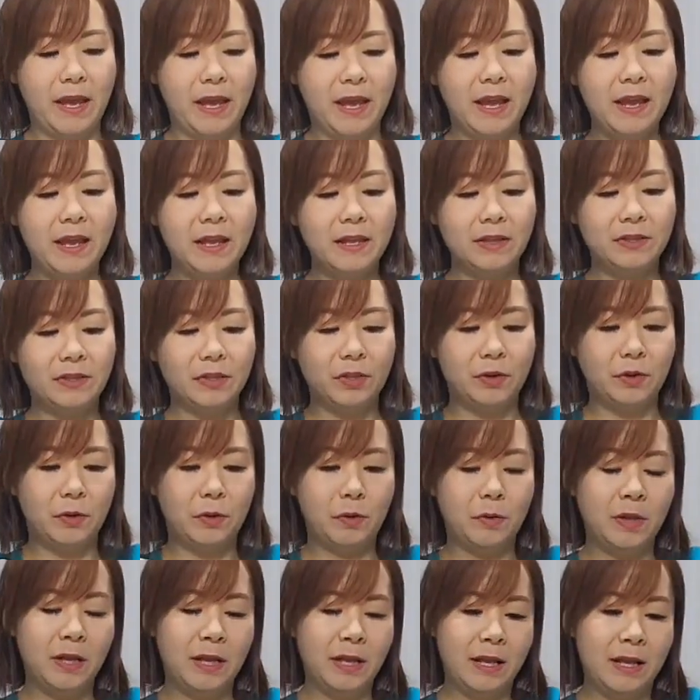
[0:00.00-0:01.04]
Okay,
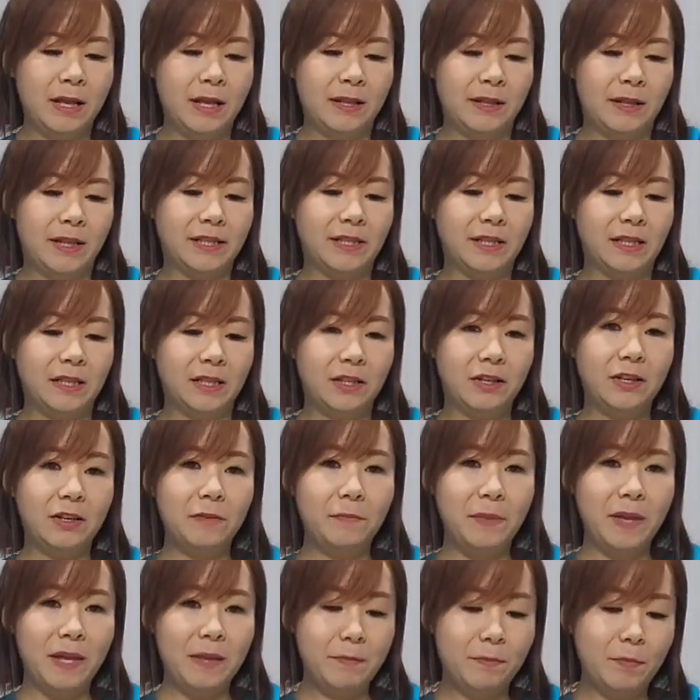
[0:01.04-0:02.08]
so it's a
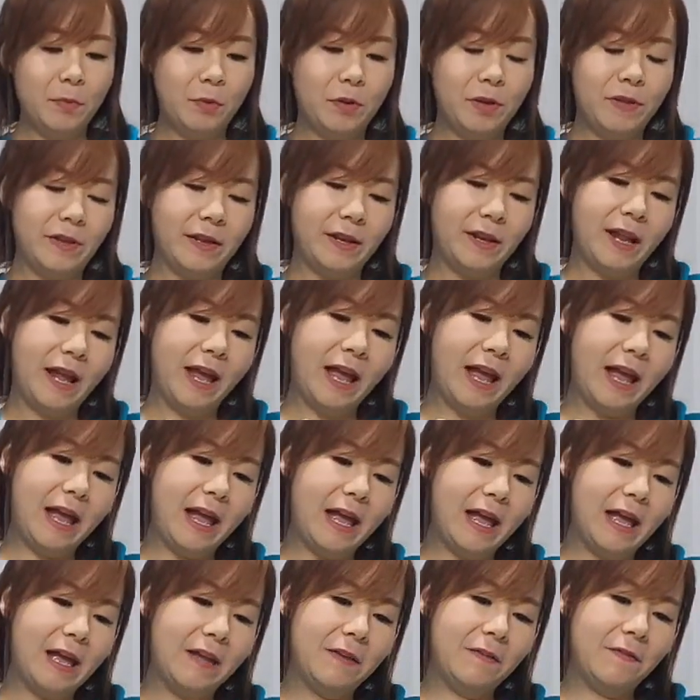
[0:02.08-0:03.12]
little bit more than
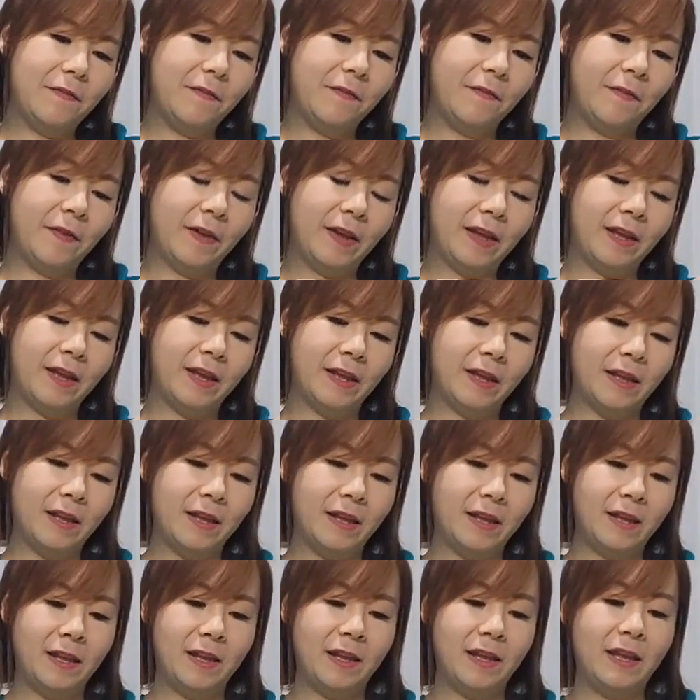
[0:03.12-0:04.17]
half.
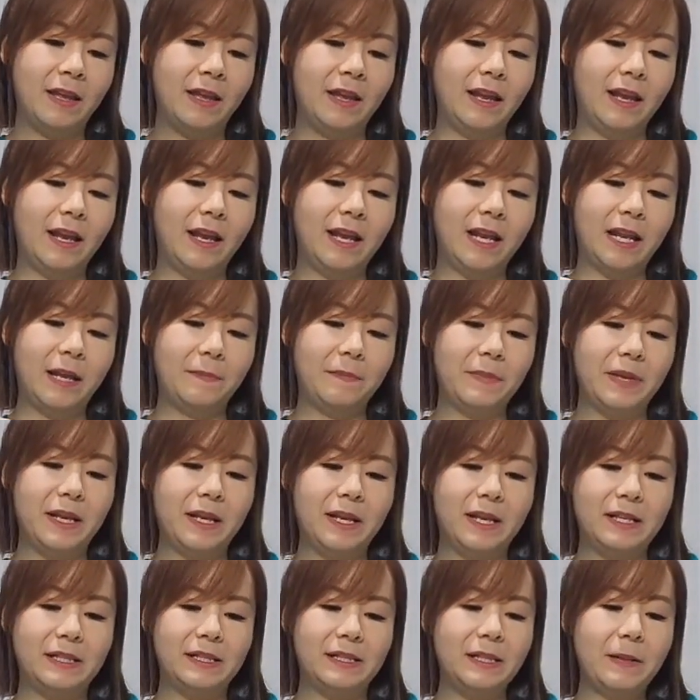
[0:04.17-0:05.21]
And
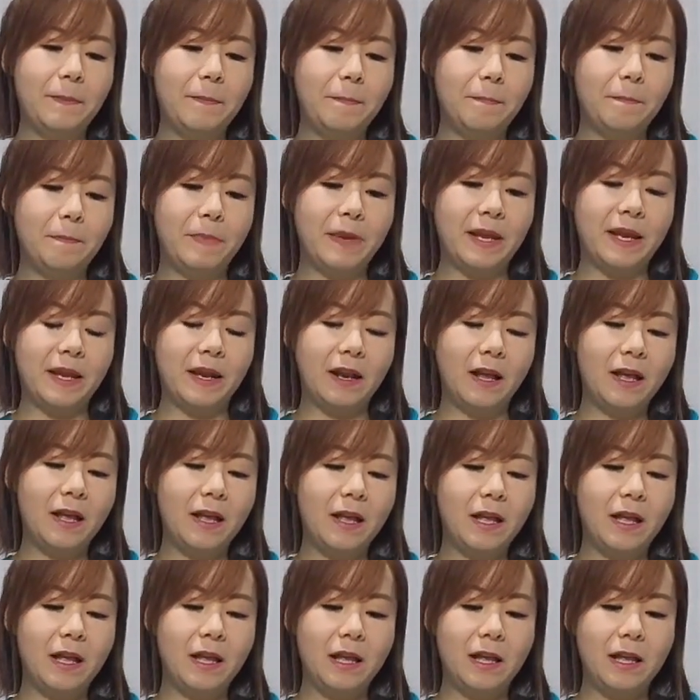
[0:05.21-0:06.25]
I'm gonna zip
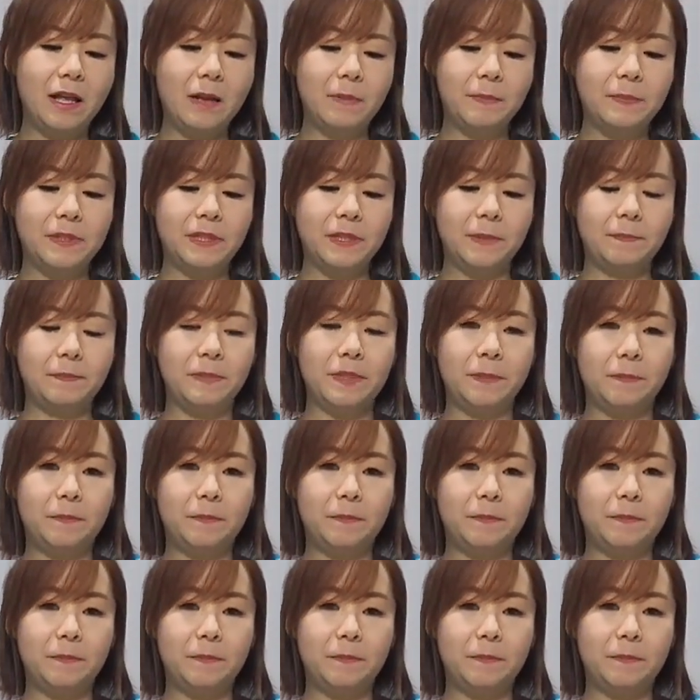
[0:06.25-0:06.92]
it up.